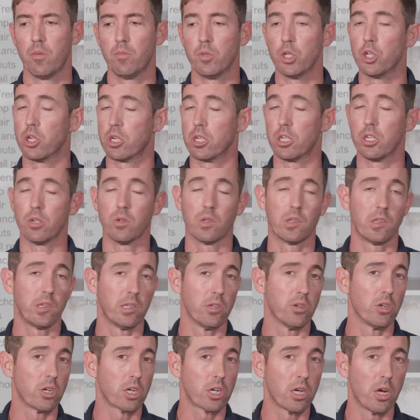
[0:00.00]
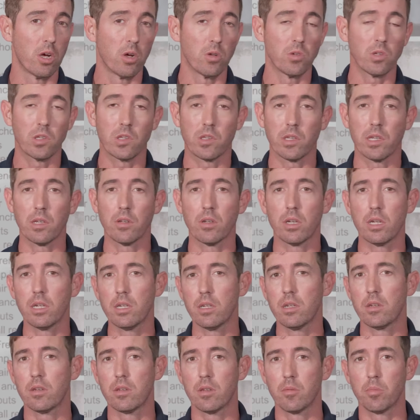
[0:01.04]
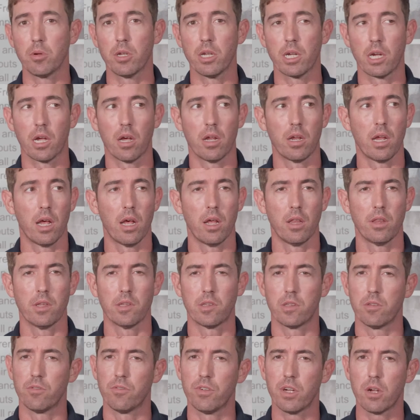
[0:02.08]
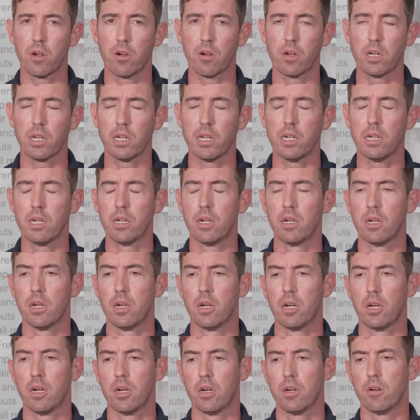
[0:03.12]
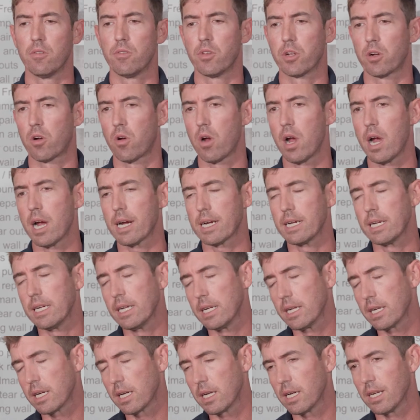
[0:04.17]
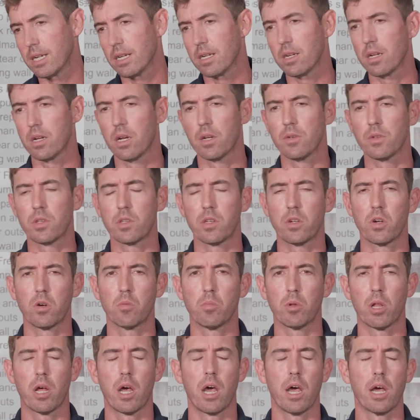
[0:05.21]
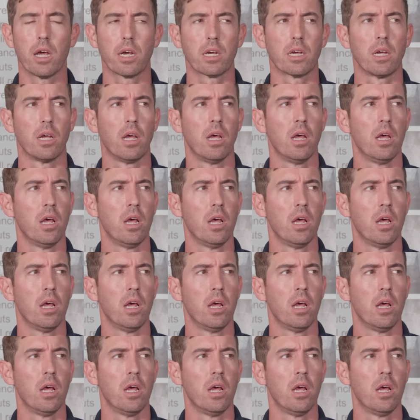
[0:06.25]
You could use silicone sealant depending on how the severity of the cracking in cinder block.